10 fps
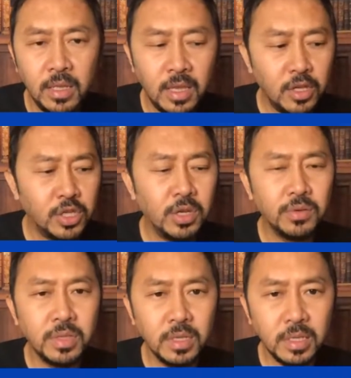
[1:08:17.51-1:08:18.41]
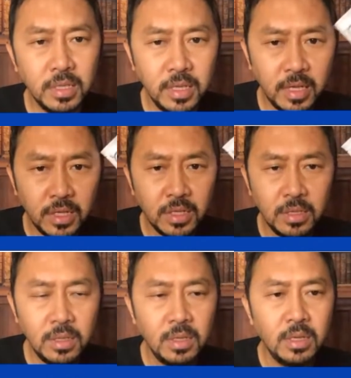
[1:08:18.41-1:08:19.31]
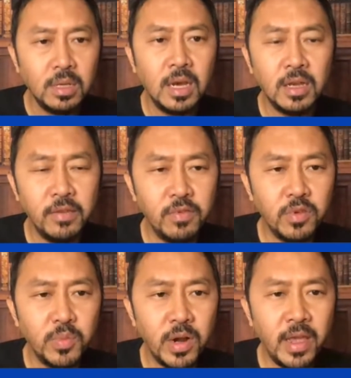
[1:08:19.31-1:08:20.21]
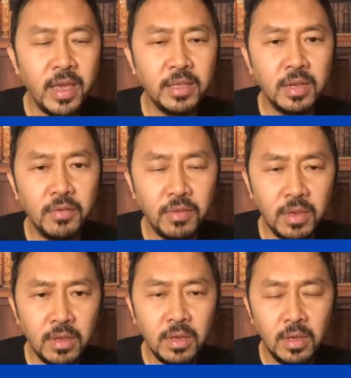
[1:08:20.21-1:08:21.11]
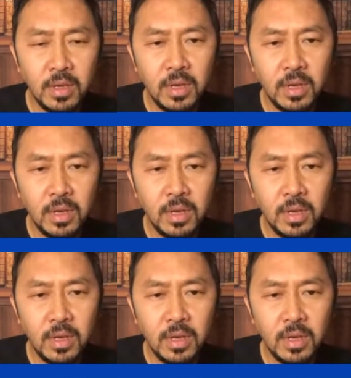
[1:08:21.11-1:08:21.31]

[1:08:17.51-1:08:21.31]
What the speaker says: that shows this list. I'll give you the brand and everything.